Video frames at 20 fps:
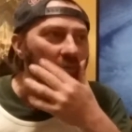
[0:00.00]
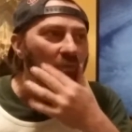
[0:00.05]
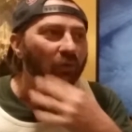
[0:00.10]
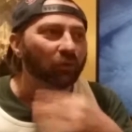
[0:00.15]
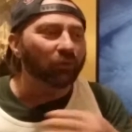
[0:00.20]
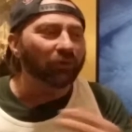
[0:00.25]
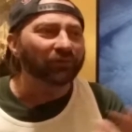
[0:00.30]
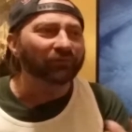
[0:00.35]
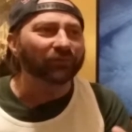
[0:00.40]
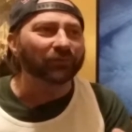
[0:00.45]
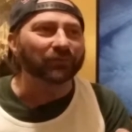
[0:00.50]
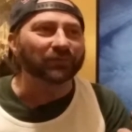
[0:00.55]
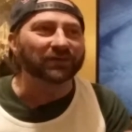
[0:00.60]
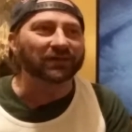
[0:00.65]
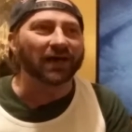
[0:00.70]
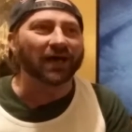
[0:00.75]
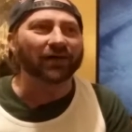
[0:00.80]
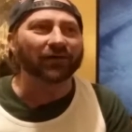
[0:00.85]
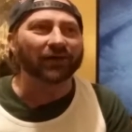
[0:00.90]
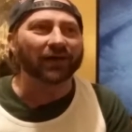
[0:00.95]
the one from
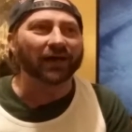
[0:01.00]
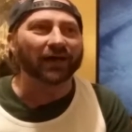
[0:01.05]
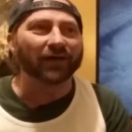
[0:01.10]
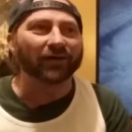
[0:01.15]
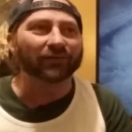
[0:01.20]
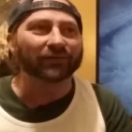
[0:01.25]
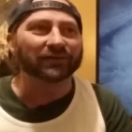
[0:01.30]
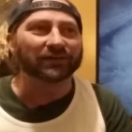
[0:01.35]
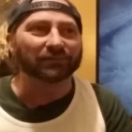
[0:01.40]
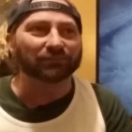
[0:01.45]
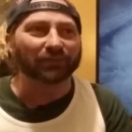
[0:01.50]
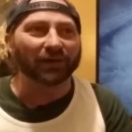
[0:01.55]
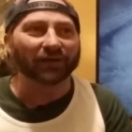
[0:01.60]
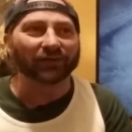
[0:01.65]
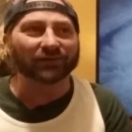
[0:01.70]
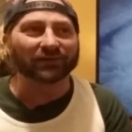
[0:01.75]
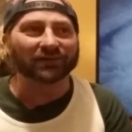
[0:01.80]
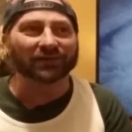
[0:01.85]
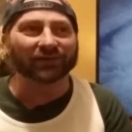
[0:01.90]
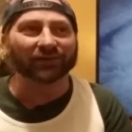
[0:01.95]
Dollhouse and
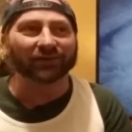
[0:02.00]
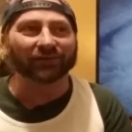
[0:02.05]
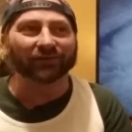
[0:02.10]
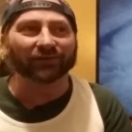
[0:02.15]
Battlestar